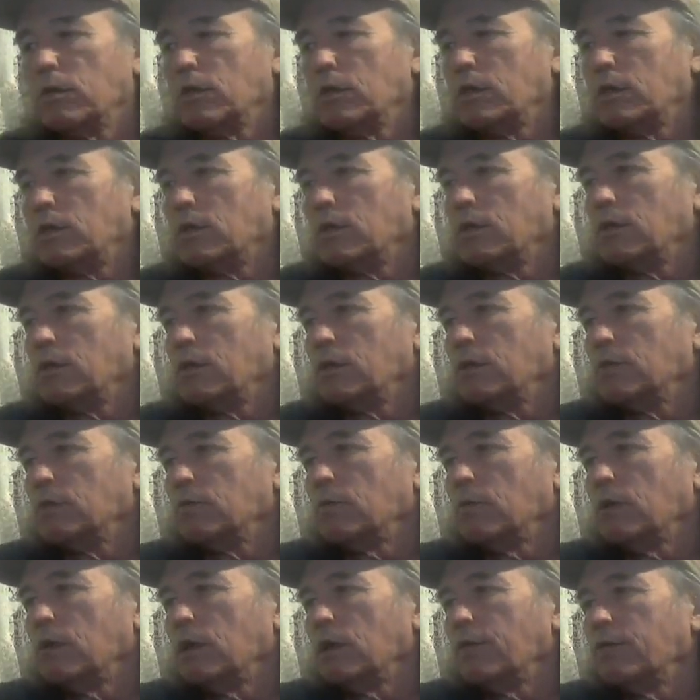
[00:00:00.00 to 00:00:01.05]
I turned it
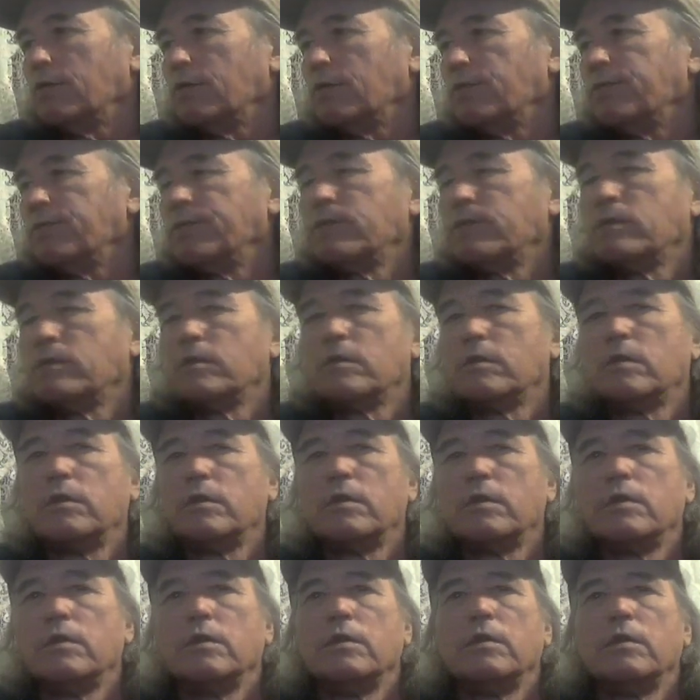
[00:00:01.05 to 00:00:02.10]
and whatever.
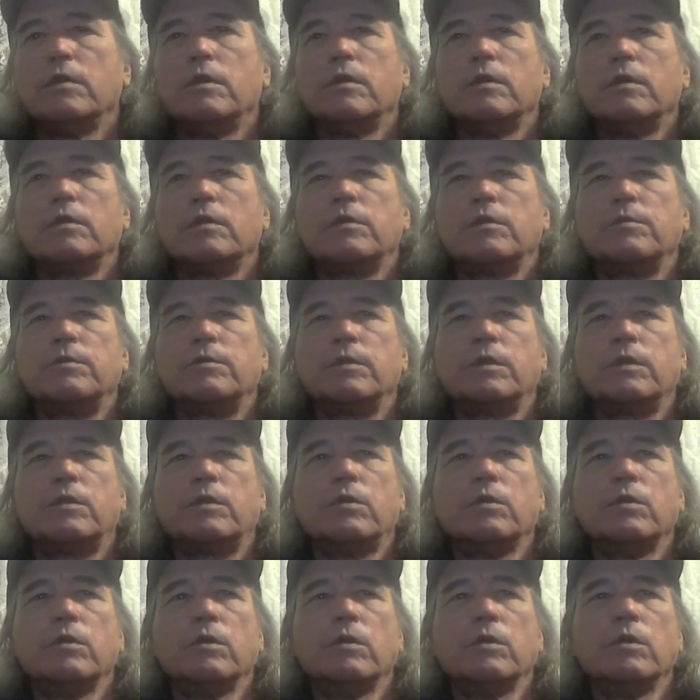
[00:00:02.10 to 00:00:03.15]
It's pretty
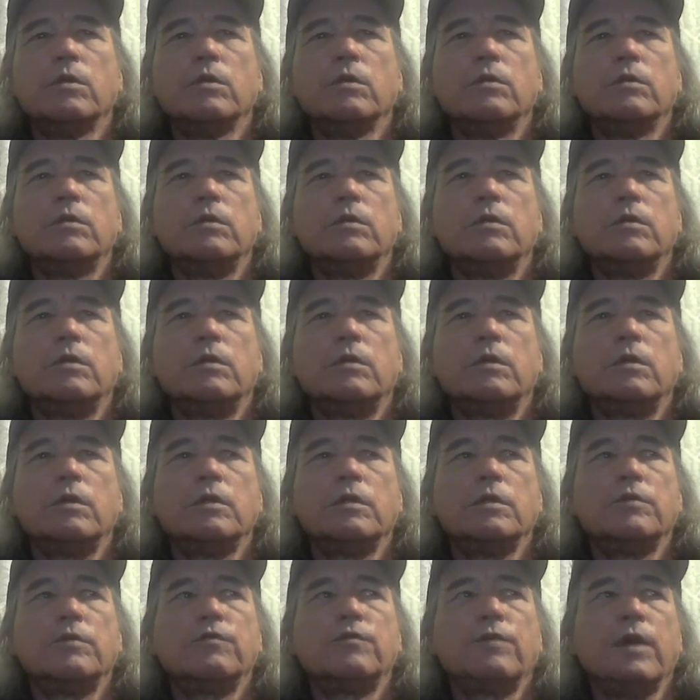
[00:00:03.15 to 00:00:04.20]
cool. I
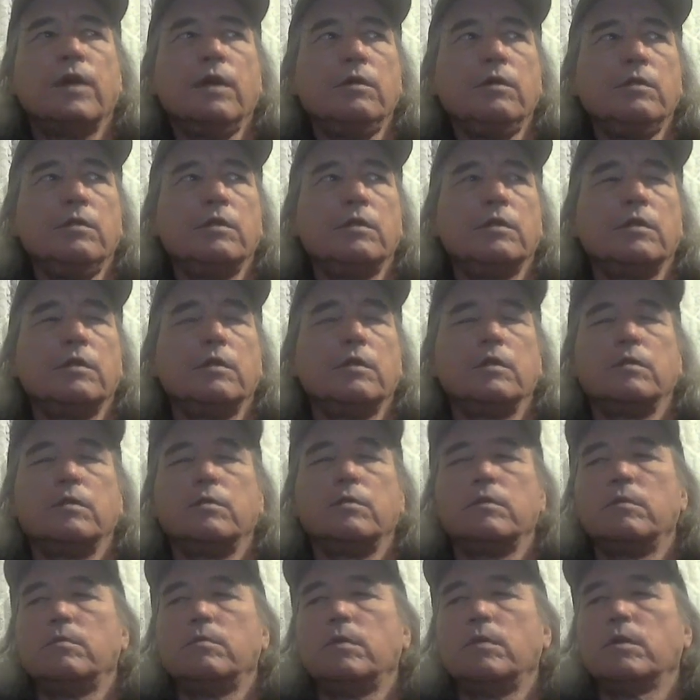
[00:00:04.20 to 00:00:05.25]
just found it,
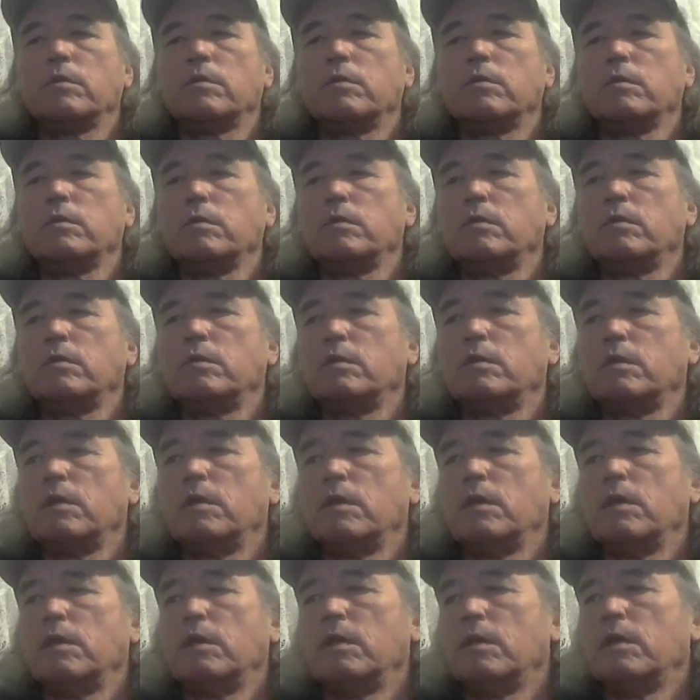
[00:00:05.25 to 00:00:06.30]
Milton.
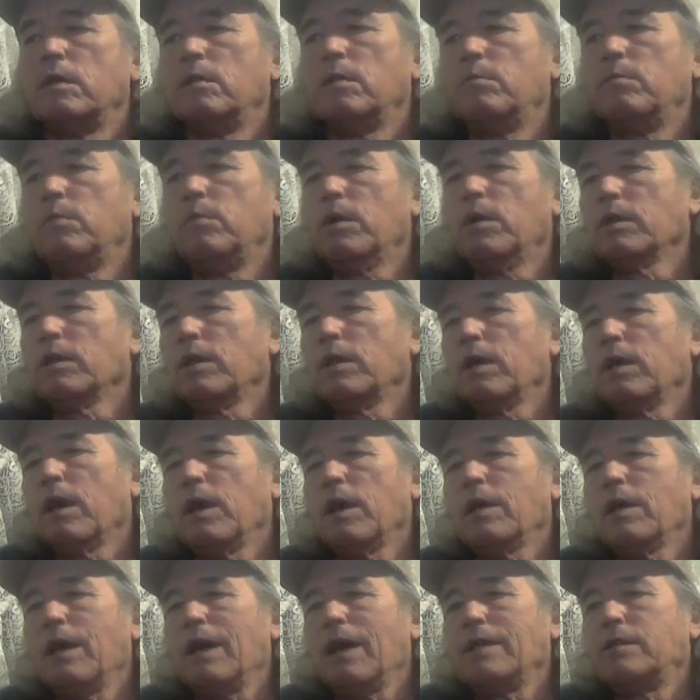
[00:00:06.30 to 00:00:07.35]
Milton,
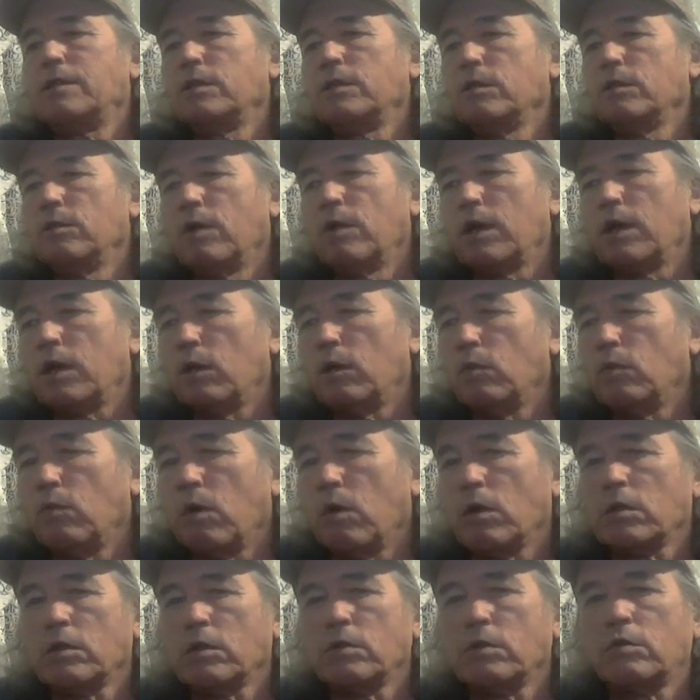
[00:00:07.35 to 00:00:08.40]
I do. I go
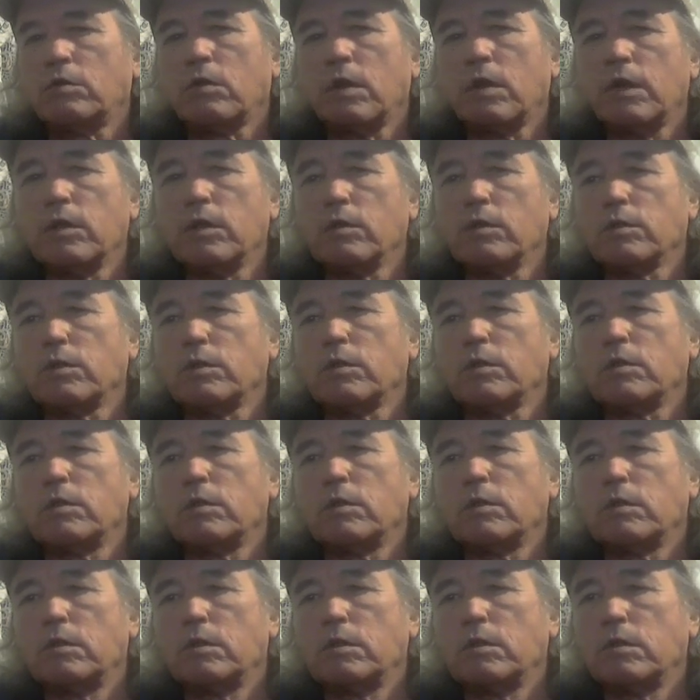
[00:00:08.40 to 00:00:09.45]
walk the trails,
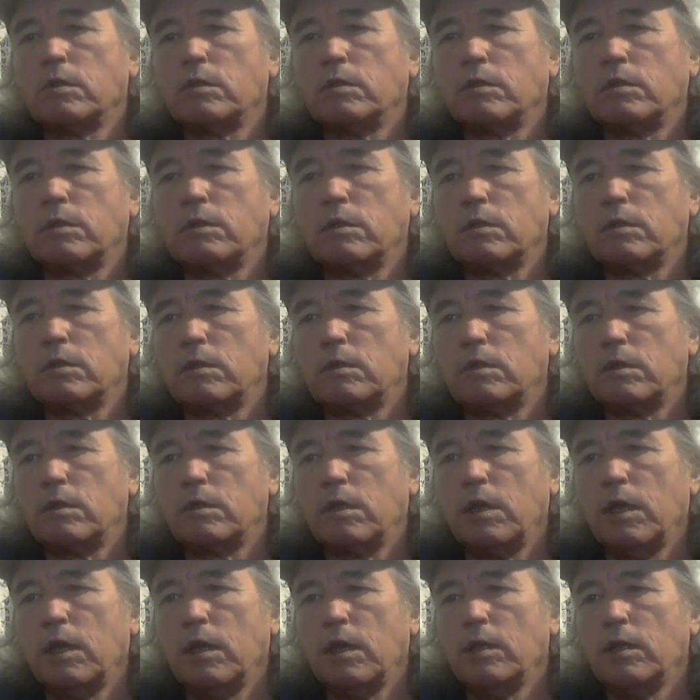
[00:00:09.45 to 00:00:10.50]

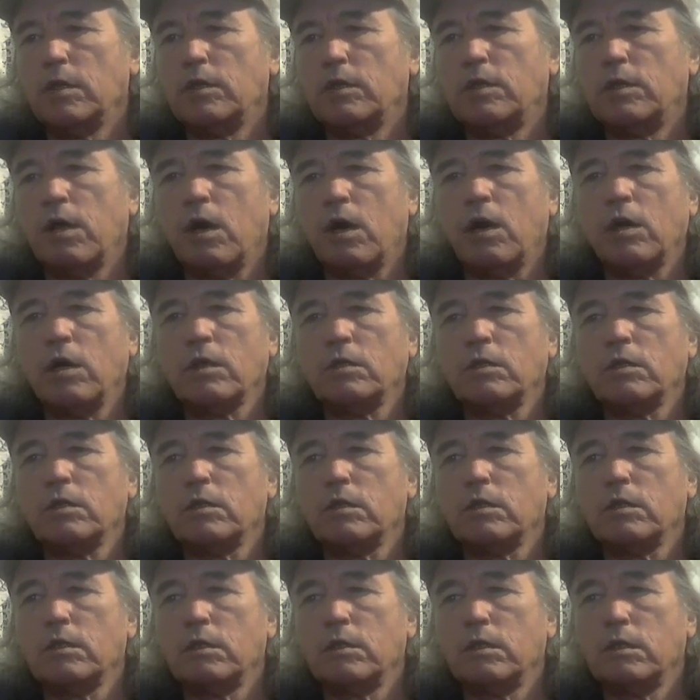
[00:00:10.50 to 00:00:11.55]
and the
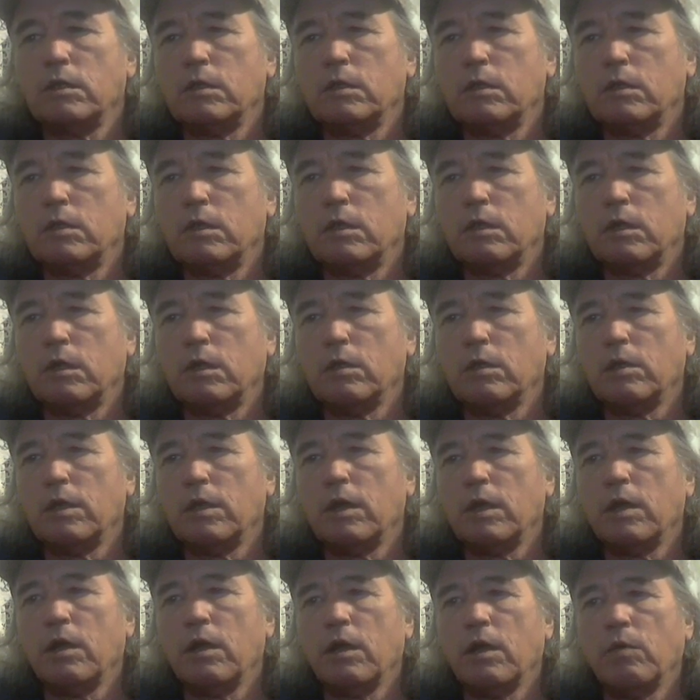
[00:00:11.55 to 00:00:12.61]
dogs are
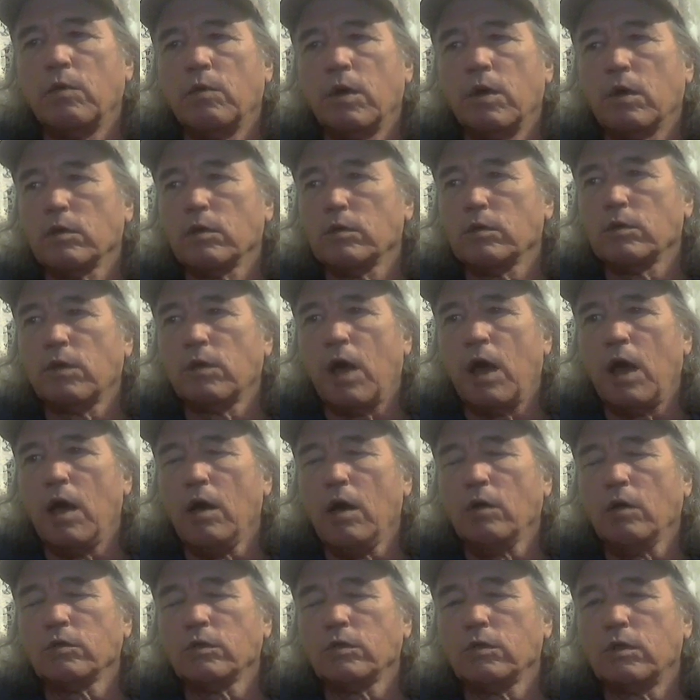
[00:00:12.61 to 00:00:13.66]
there, and I
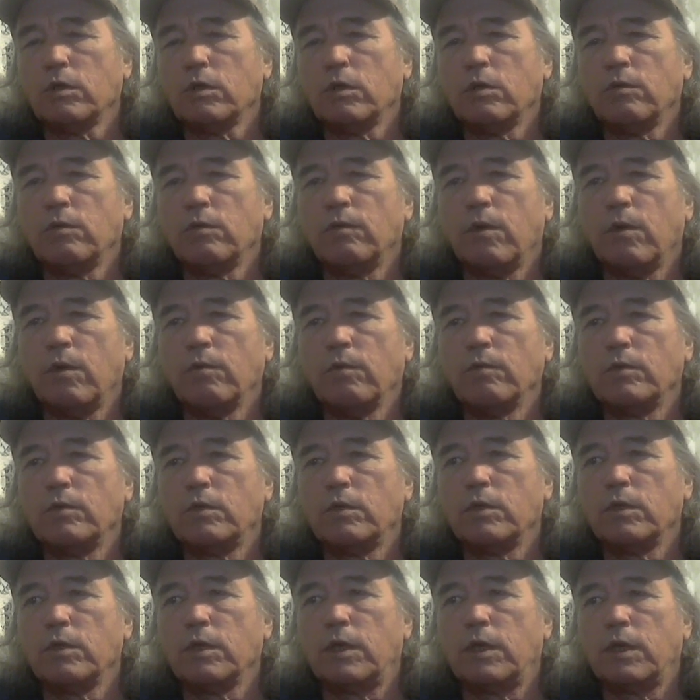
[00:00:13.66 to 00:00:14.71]
also go over
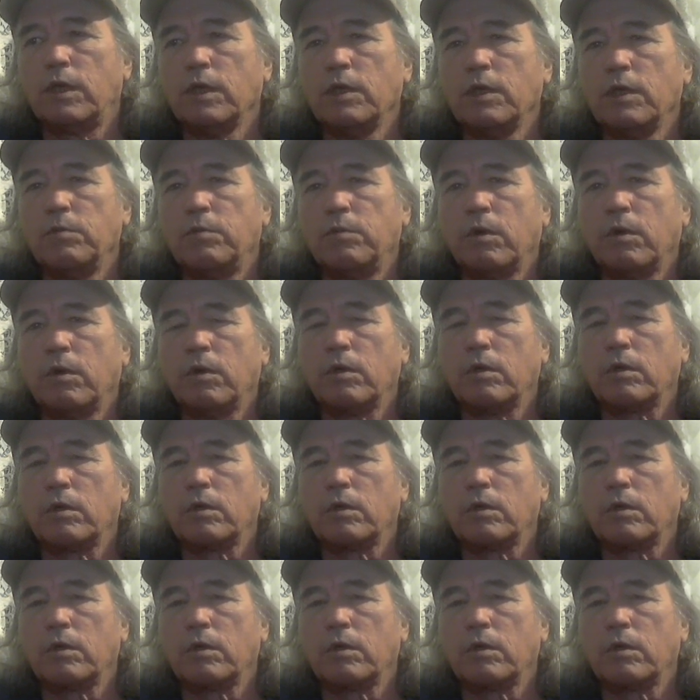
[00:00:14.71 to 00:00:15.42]
to the kiddie park,